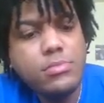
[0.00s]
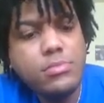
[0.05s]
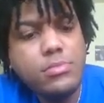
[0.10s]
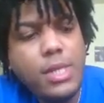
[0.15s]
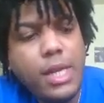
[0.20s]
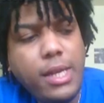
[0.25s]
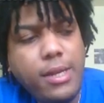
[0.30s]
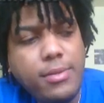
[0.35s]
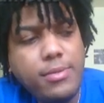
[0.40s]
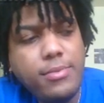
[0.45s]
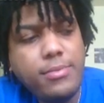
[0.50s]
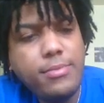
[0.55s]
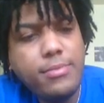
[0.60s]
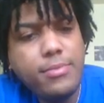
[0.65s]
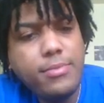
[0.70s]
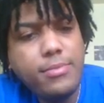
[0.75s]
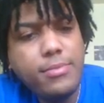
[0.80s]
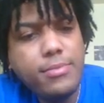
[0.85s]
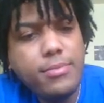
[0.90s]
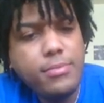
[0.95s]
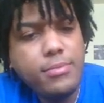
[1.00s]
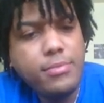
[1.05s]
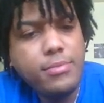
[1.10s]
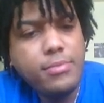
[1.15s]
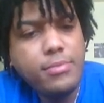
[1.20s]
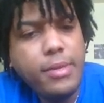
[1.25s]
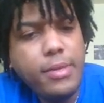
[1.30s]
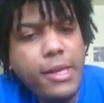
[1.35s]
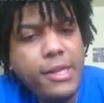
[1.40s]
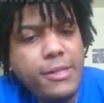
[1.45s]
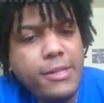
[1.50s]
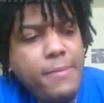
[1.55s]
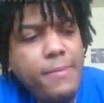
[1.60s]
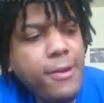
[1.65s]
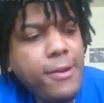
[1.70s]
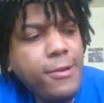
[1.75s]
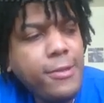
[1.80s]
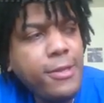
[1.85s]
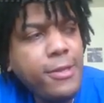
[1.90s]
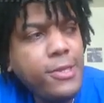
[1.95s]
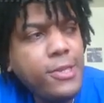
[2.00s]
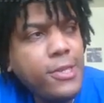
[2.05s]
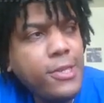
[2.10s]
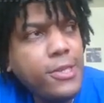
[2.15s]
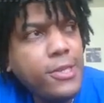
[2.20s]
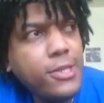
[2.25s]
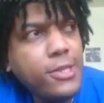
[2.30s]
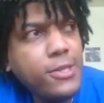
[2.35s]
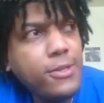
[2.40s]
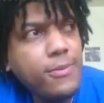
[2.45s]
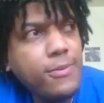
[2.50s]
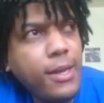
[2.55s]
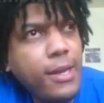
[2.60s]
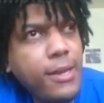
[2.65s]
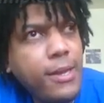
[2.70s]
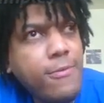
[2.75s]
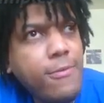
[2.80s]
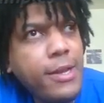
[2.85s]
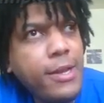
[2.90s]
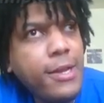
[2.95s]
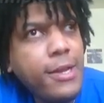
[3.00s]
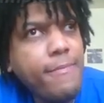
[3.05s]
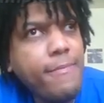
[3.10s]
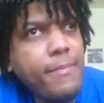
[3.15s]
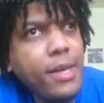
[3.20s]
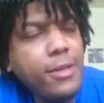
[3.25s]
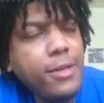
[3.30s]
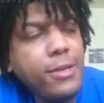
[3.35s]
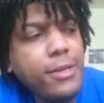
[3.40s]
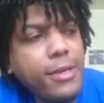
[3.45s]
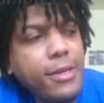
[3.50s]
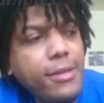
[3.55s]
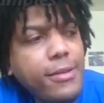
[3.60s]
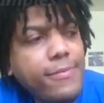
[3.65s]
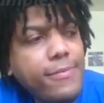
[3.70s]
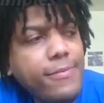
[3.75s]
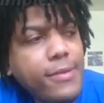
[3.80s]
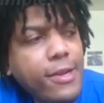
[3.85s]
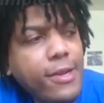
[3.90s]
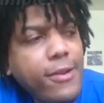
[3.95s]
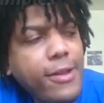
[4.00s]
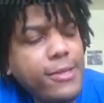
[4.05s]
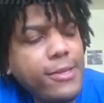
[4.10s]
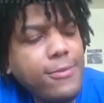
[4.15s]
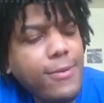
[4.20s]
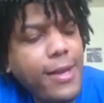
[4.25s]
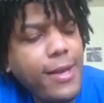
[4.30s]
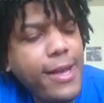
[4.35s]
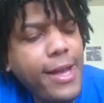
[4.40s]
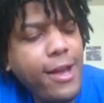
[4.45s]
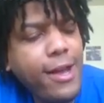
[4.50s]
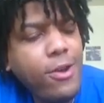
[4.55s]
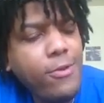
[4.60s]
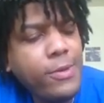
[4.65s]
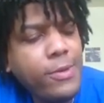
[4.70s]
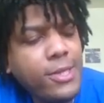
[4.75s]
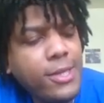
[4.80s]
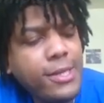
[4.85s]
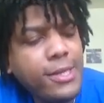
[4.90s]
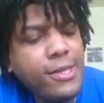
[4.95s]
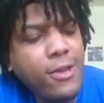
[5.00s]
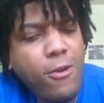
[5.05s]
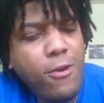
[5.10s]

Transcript: Yeah, it's bigger than just in-ring ability. You know, that's why I always look at the